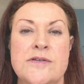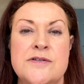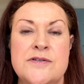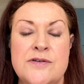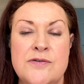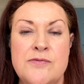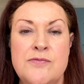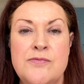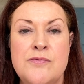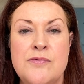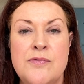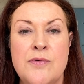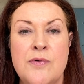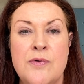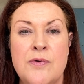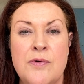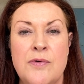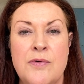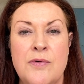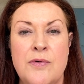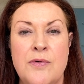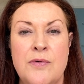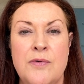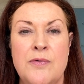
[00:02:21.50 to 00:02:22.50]
So,
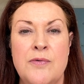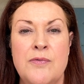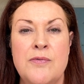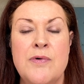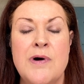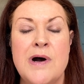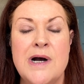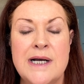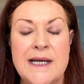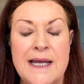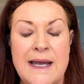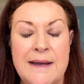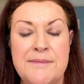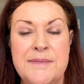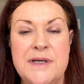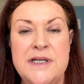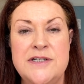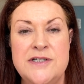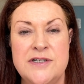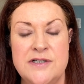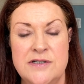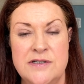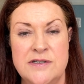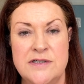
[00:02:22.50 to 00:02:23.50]
what can be
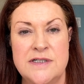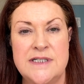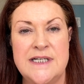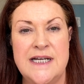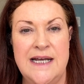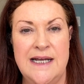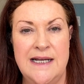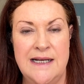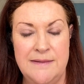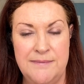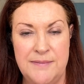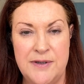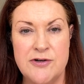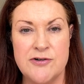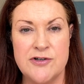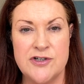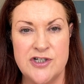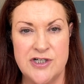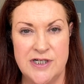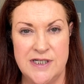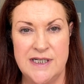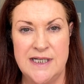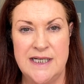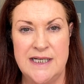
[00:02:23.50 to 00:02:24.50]
done to help your
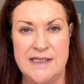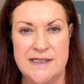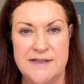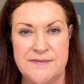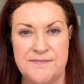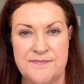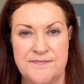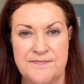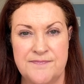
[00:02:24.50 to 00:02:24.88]
child?